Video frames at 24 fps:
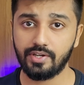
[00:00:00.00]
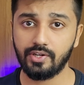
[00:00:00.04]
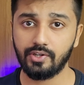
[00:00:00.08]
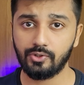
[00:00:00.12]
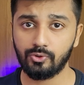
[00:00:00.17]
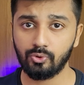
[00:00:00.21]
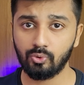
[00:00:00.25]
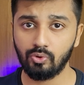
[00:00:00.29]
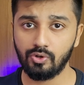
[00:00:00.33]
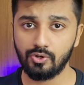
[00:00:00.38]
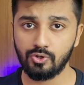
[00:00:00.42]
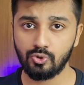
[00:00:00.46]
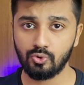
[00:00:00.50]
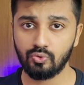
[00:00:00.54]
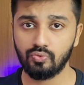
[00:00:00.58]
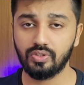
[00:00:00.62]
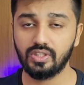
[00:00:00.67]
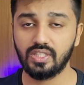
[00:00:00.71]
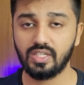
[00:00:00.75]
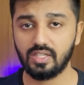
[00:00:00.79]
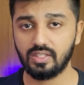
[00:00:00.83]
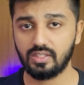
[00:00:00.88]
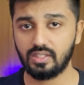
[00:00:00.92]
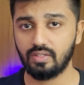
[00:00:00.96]
control issues with
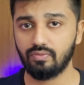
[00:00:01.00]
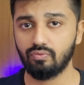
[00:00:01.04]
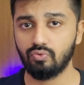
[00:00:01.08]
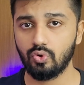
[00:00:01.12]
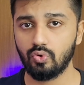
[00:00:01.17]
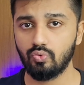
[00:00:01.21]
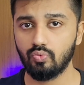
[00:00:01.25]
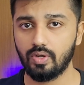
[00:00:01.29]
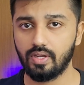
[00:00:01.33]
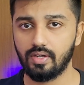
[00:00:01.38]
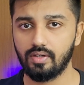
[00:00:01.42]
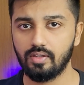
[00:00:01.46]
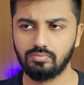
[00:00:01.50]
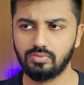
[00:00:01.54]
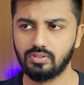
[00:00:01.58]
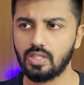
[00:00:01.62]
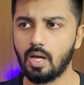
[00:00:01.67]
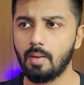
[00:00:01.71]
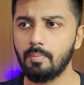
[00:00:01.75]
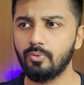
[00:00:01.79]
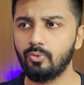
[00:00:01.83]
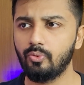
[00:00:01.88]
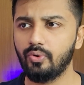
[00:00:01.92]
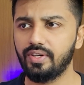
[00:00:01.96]
the Nothing Phone 1.
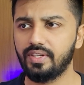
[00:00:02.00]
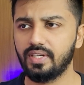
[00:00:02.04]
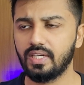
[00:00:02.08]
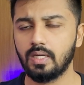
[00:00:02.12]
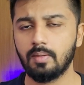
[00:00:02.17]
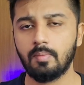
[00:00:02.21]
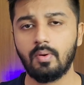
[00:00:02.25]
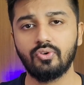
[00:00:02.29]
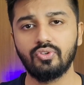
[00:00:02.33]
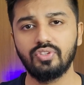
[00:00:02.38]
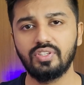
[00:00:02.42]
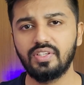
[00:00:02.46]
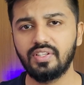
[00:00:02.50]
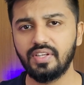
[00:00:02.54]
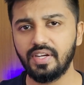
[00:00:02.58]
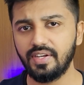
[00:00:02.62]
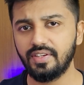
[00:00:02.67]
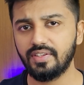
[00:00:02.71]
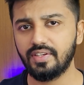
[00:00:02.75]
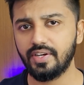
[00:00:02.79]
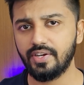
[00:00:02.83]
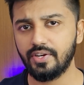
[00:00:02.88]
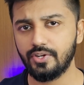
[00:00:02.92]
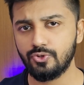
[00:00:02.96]
Some tweeted about the green
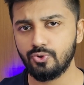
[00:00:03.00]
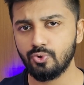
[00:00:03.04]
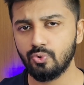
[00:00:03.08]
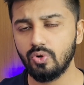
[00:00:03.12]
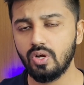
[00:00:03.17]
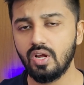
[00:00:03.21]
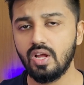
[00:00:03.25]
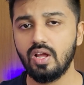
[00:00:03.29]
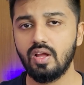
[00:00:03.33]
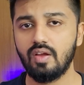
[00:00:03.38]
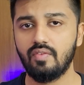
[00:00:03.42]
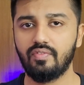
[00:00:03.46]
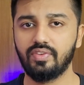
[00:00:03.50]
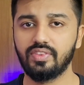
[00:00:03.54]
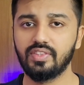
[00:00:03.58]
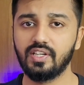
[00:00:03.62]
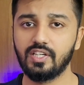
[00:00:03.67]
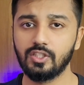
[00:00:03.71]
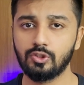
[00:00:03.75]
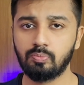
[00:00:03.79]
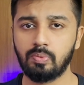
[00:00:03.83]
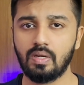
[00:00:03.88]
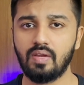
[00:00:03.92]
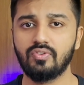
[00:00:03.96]
tint issue when the
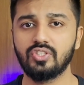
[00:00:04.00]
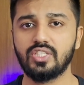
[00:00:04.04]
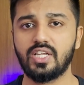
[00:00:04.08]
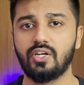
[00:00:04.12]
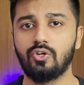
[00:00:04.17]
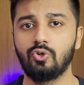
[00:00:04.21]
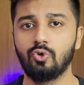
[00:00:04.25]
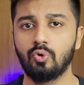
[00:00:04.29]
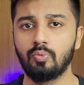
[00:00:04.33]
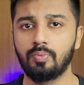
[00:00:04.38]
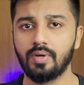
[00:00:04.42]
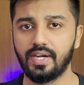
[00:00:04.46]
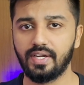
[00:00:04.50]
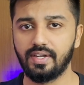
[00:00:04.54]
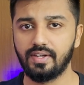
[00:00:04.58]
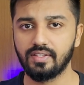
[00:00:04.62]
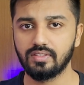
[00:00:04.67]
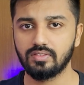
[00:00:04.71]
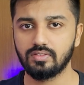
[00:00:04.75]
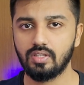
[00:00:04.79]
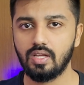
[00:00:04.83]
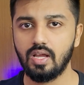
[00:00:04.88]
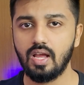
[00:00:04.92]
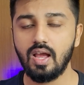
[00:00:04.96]
display was at low
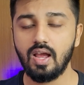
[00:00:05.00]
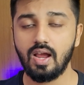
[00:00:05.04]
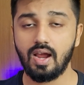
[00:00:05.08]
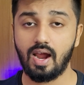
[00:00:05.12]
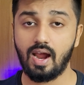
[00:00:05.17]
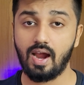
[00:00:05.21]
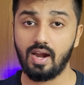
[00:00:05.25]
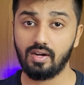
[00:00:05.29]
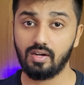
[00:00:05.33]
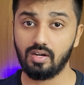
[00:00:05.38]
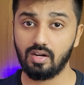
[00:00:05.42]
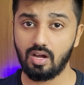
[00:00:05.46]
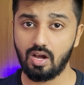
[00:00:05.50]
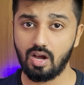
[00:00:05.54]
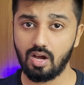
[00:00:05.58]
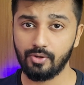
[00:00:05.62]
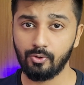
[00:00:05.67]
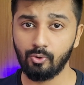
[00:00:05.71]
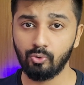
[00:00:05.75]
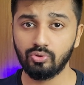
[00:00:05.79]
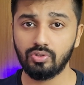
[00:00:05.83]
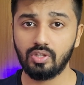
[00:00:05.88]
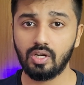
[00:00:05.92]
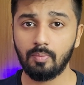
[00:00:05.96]
brightness, and a
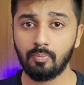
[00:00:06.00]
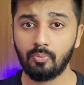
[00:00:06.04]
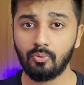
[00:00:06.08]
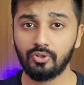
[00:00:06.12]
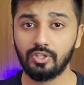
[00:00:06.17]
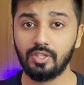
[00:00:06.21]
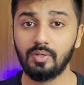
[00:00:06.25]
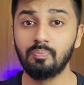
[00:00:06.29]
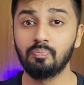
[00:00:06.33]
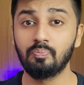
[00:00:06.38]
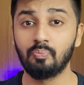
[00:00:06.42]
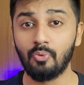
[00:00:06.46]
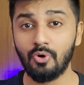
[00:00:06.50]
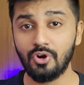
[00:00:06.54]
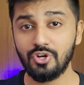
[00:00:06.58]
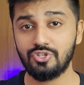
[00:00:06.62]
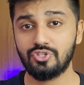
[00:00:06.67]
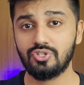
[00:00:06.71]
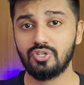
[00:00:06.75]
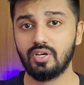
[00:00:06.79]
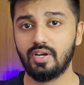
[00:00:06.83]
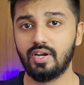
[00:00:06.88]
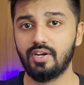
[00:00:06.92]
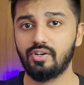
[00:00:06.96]
user reported
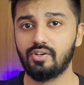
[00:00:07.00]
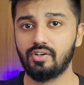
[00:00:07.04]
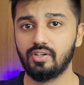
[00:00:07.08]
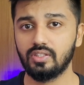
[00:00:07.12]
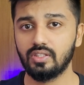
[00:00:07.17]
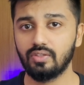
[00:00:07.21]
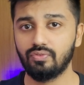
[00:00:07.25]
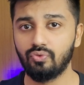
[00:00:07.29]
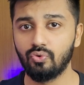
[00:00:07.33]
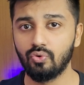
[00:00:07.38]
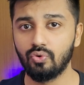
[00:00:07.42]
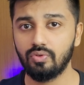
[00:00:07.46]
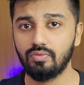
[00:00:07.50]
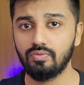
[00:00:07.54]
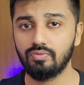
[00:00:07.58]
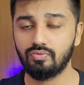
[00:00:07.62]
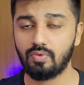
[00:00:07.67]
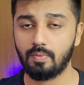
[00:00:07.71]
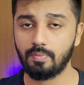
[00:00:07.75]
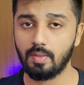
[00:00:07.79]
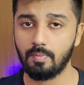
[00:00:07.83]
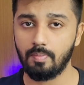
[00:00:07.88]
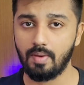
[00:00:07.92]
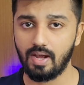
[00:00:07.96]
moisture entering the phone
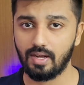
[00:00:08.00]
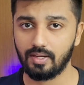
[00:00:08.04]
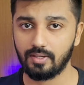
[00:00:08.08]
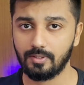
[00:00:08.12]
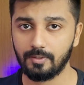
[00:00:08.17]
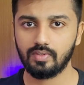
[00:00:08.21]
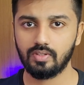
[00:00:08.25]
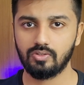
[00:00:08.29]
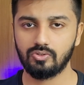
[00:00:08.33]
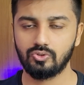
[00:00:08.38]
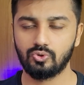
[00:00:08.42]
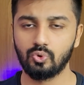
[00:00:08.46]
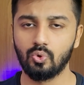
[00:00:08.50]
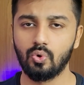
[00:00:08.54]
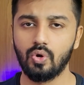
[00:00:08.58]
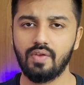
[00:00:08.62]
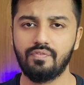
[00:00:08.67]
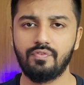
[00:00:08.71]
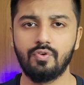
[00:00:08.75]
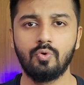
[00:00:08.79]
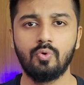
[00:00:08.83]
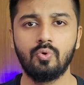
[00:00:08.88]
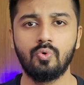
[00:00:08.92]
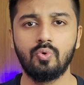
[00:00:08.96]
from the back. So
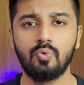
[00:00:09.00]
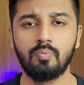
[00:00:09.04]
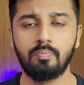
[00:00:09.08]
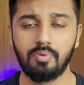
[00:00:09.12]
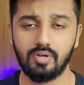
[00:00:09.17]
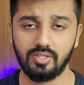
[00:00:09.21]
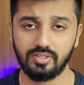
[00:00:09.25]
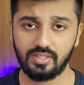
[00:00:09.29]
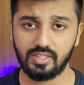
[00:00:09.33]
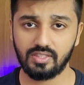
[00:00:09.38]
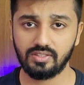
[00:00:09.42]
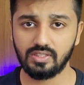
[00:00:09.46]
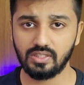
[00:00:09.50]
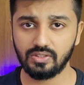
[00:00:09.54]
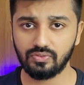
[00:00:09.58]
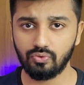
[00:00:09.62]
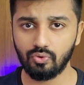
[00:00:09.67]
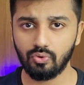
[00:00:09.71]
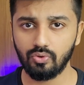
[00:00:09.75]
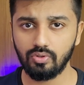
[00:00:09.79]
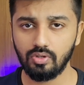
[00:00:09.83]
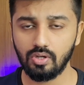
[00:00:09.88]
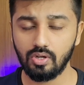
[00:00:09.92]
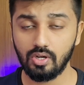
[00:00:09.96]
if you purchase this
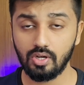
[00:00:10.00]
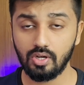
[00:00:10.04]
phone,